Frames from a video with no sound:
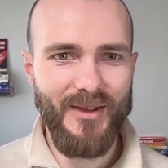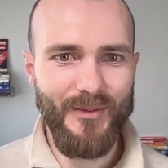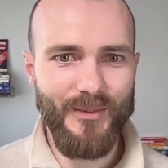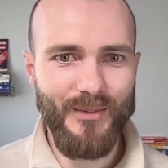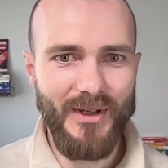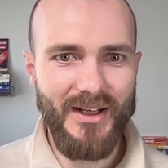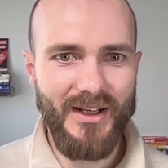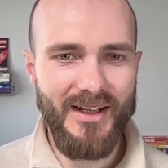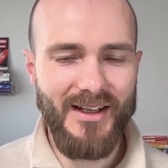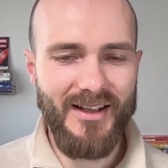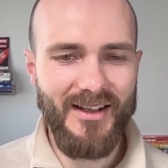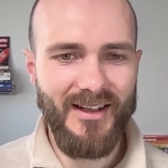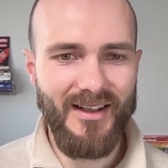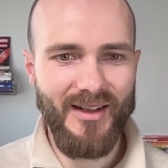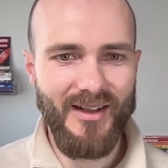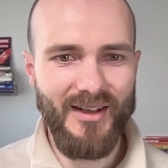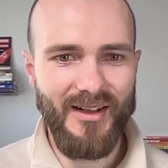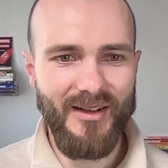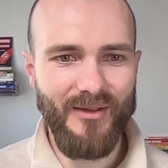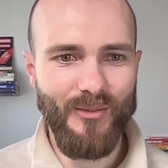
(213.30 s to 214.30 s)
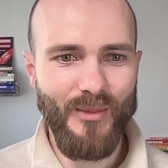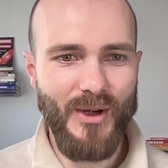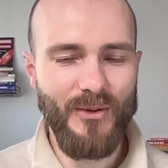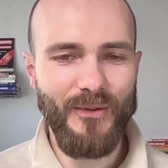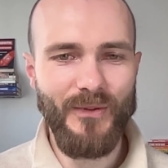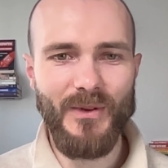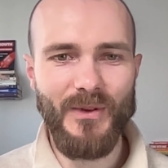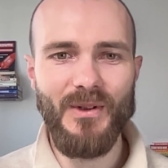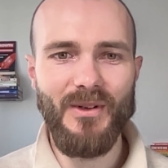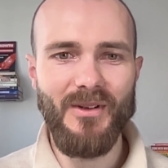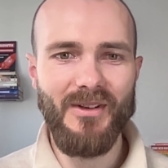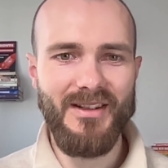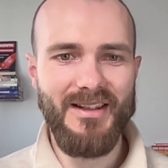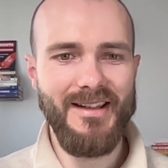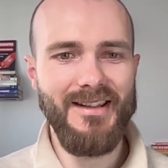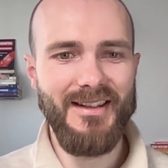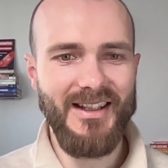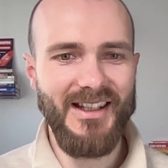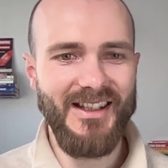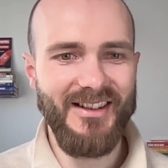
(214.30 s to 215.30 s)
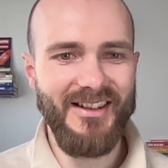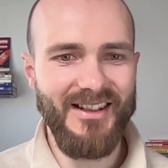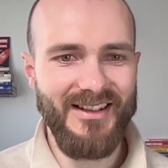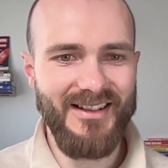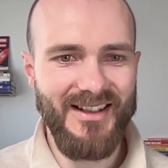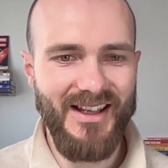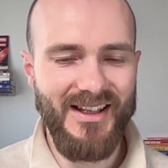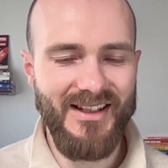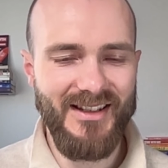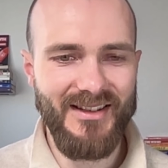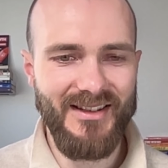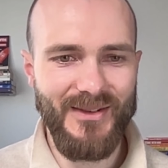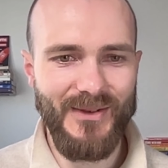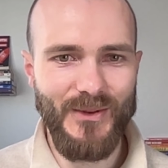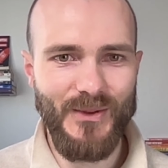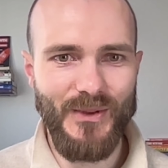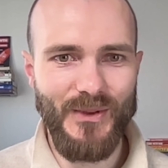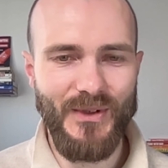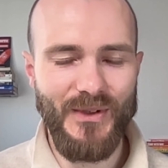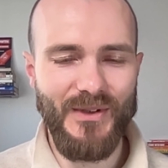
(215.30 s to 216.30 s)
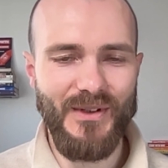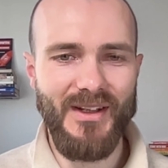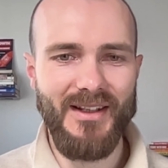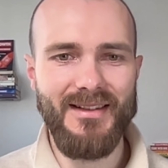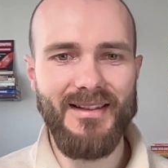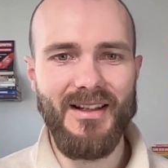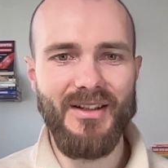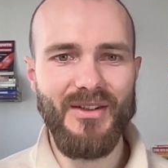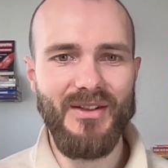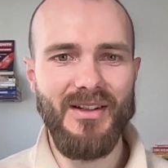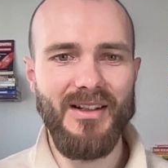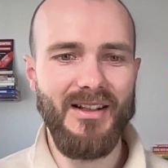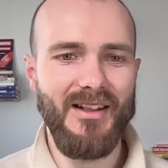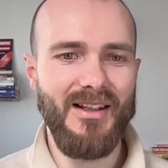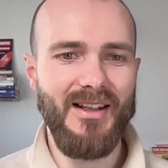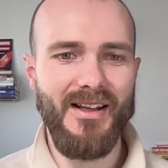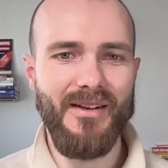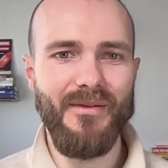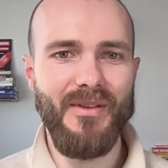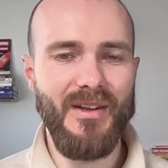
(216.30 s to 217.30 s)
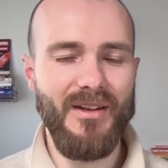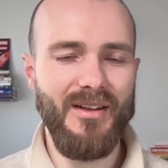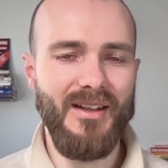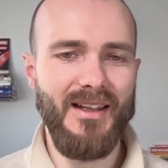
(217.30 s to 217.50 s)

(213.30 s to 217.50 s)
pretty powerful CTA in this case, so you could essentially have the